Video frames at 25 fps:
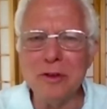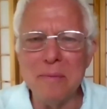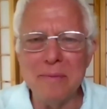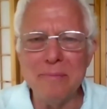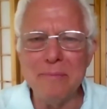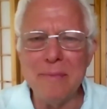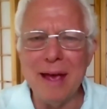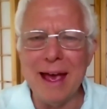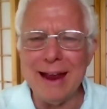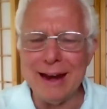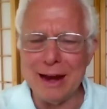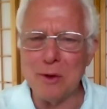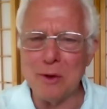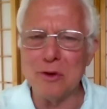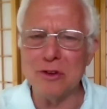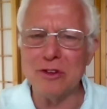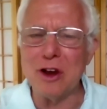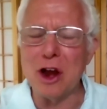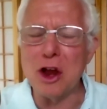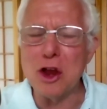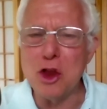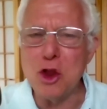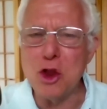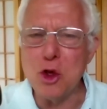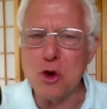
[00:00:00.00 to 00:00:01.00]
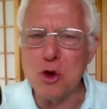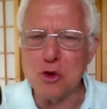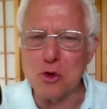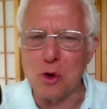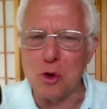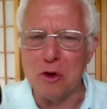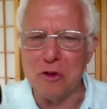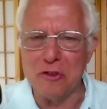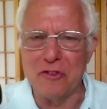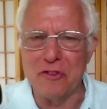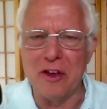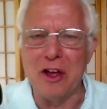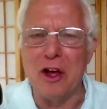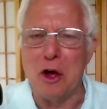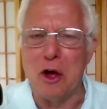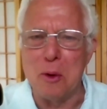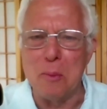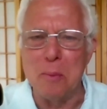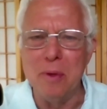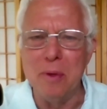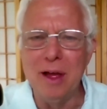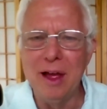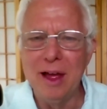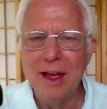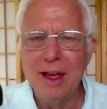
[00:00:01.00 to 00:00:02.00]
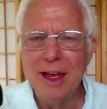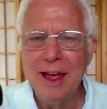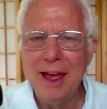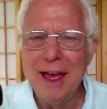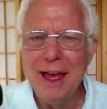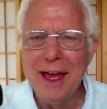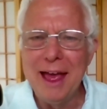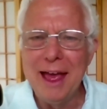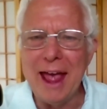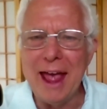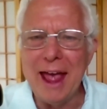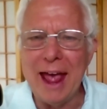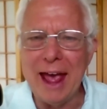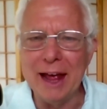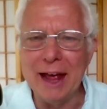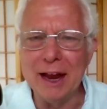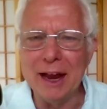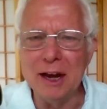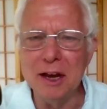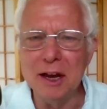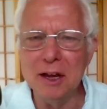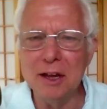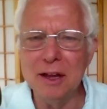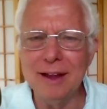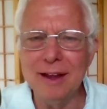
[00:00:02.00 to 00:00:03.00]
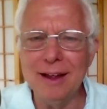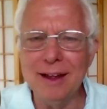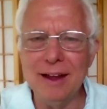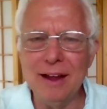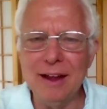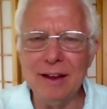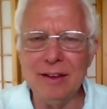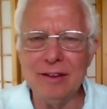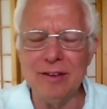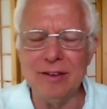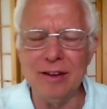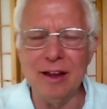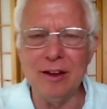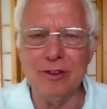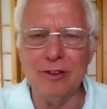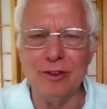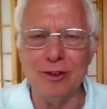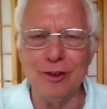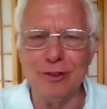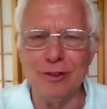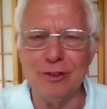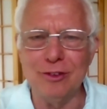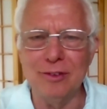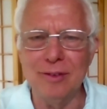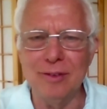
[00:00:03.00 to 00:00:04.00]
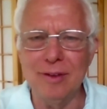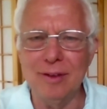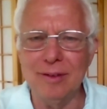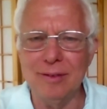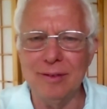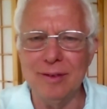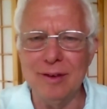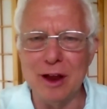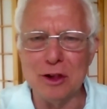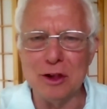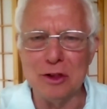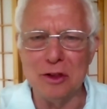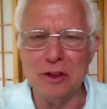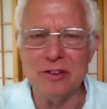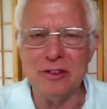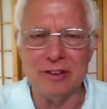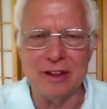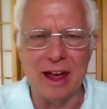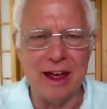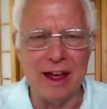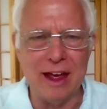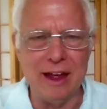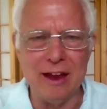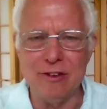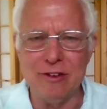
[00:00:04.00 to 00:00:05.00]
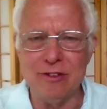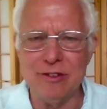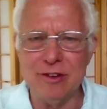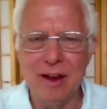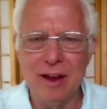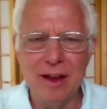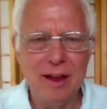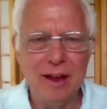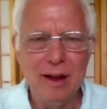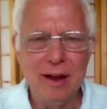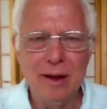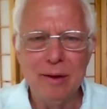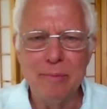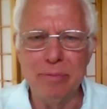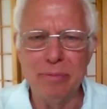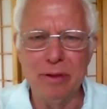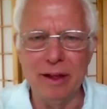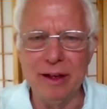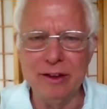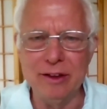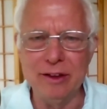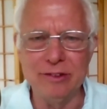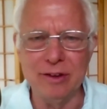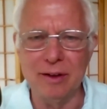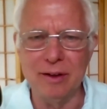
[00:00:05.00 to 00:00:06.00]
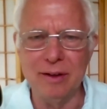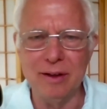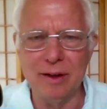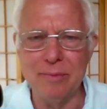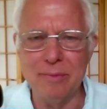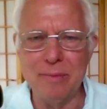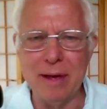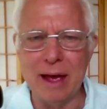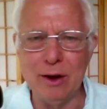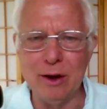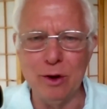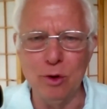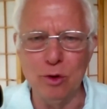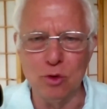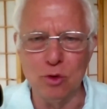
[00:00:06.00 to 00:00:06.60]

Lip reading: Mandy was an unusual film, and it's just Nicolas Cage plays a man